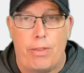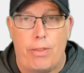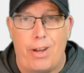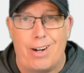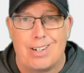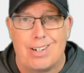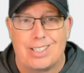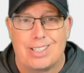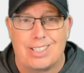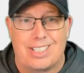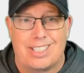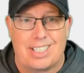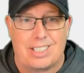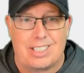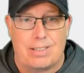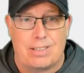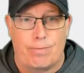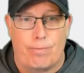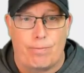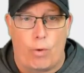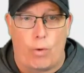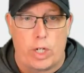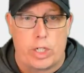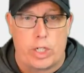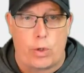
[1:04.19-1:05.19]
they are
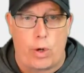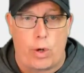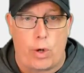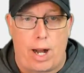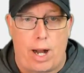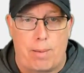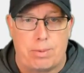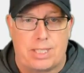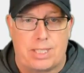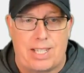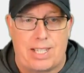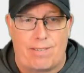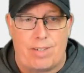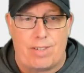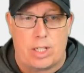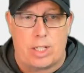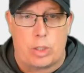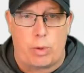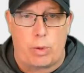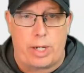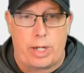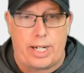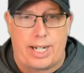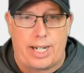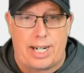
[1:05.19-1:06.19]
6-4 straight up,
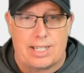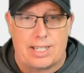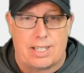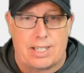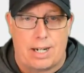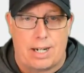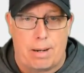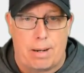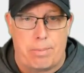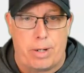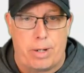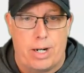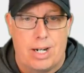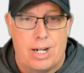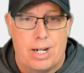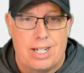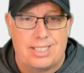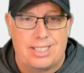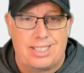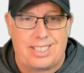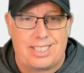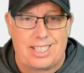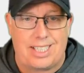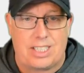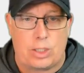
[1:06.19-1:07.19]
7-3 against the number,
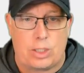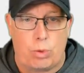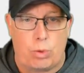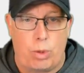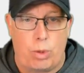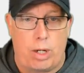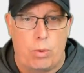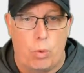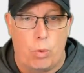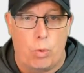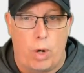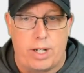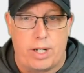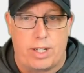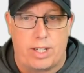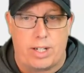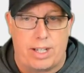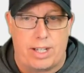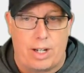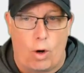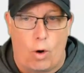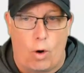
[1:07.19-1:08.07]
6-3-1 to the